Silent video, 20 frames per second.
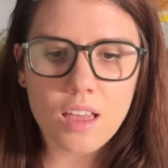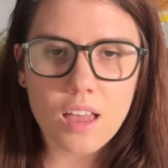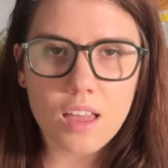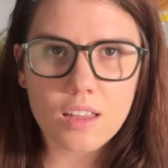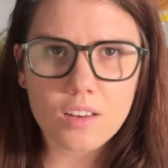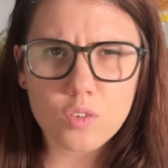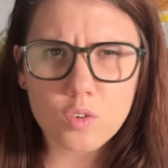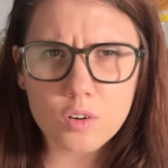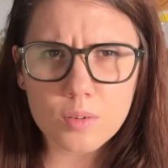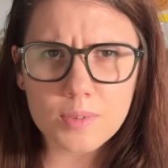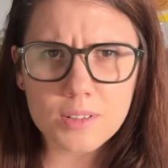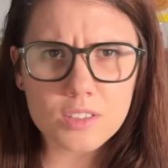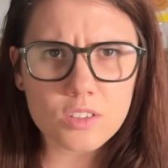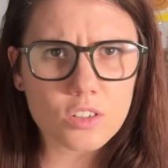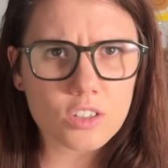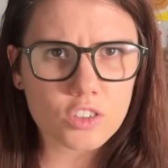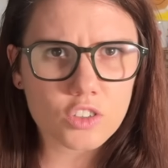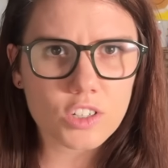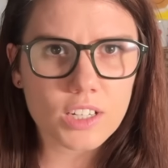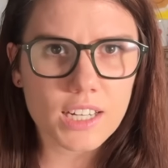And orbits are
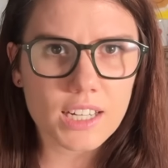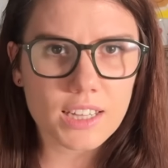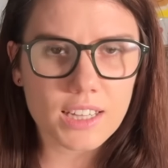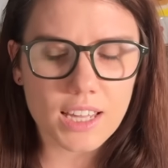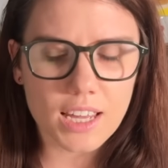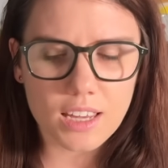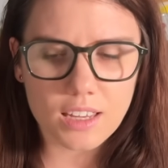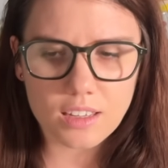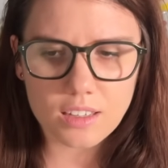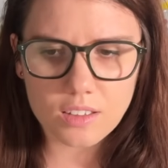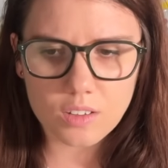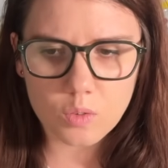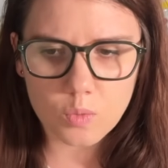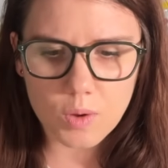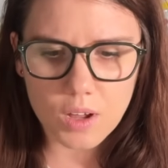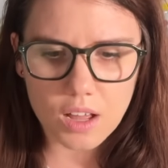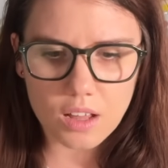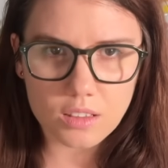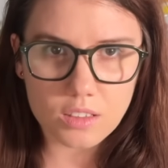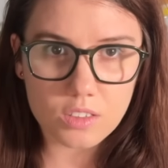a tricky thing.
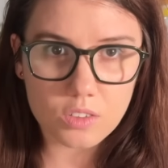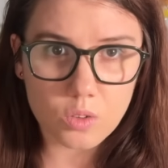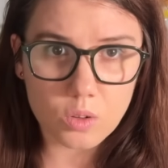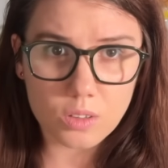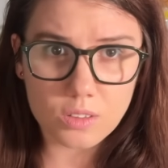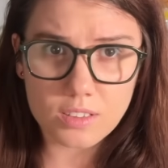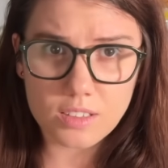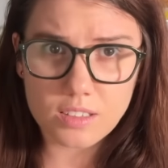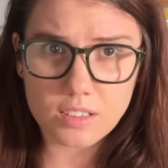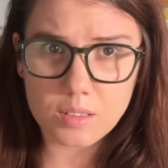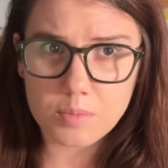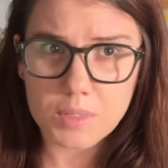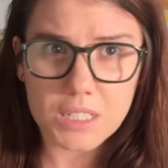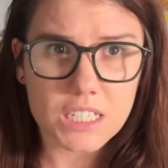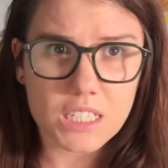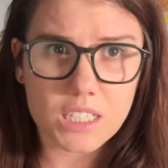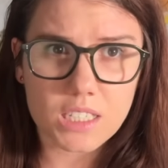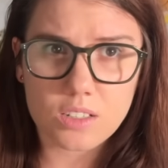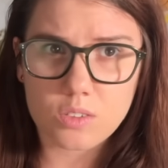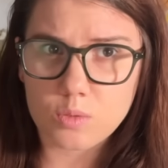While the solar system
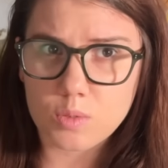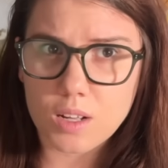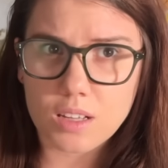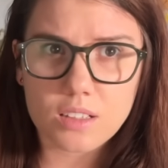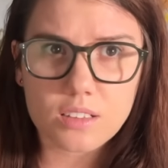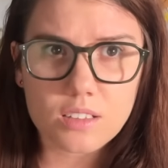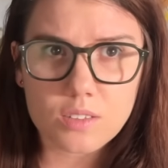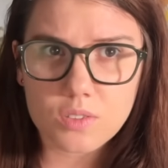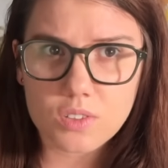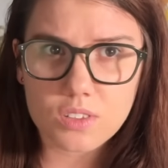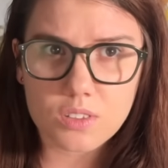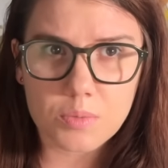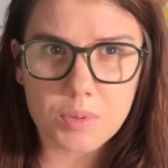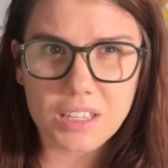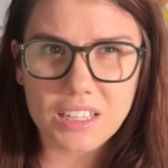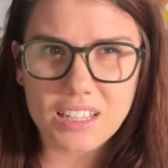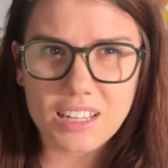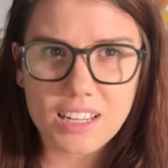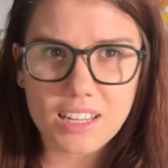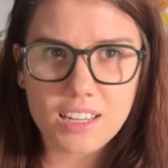is in relative
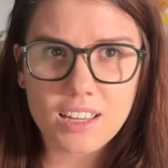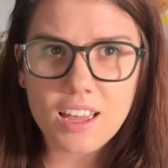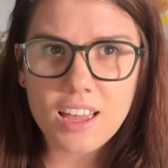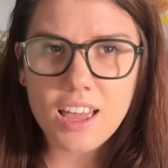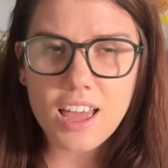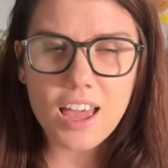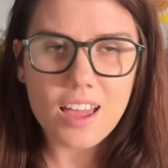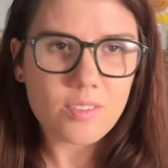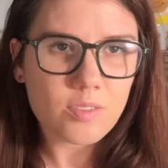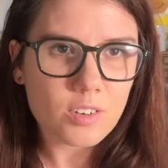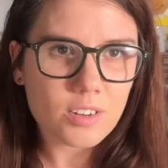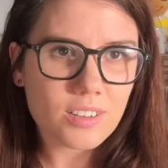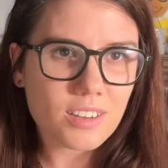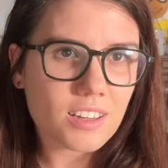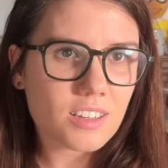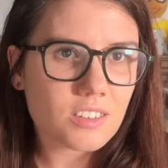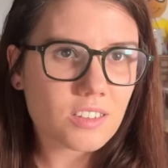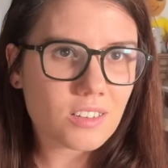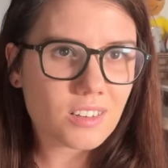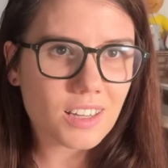stability,
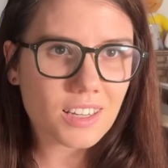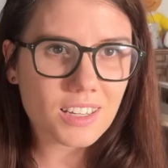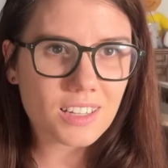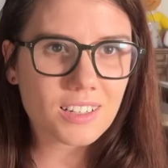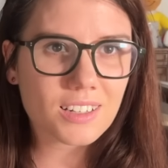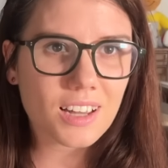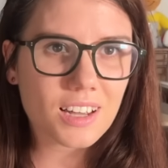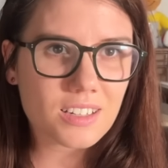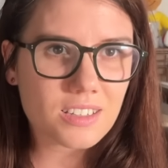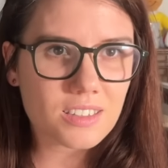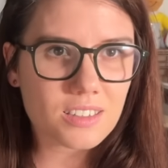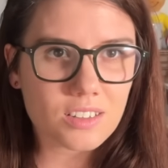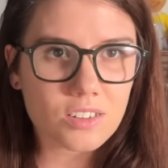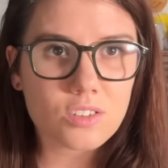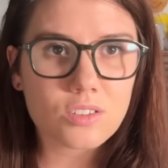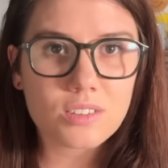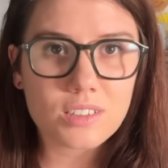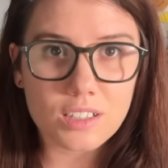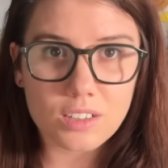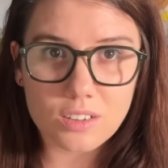everything's on like nice little
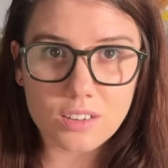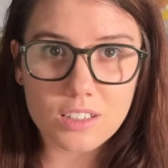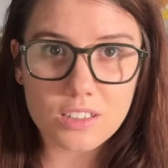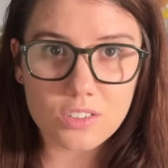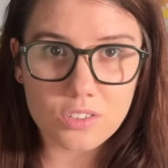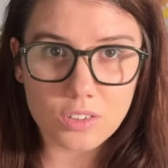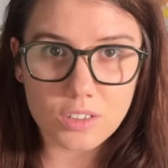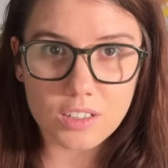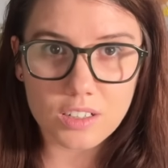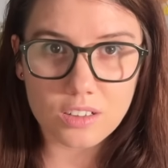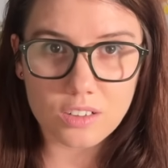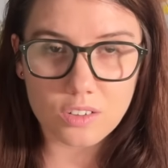nearly circular